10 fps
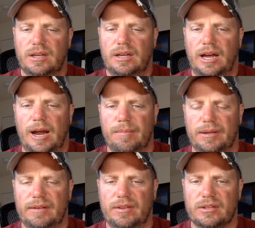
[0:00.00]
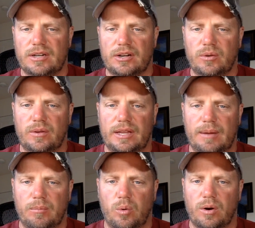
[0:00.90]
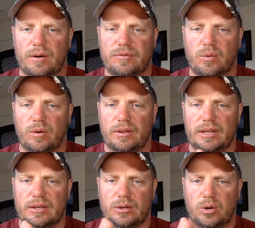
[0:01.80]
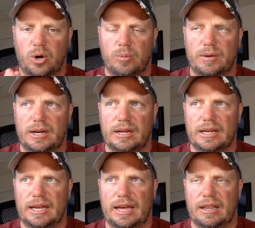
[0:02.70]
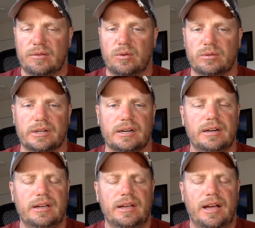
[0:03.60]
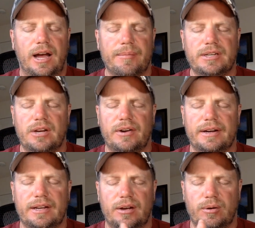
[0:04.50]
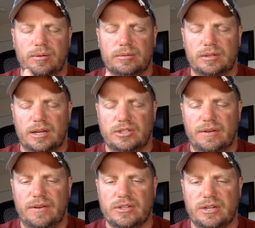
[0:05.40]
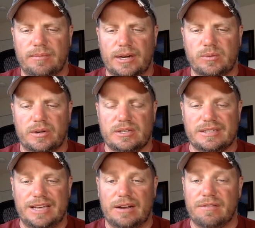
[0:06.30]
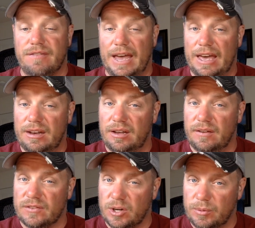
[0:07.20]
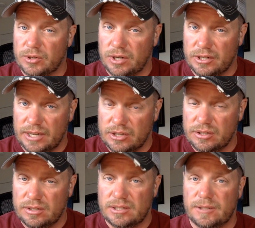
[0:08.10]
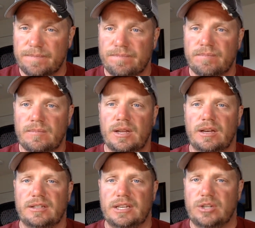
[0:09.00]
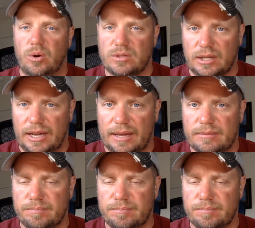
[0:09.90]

I believe they'll start doing that more for the Tacoma and the 4Runner. I'm going to tell you right now, Chief Engineer Mike Swears is not a fan of turbocharged engines, because he tows a lot.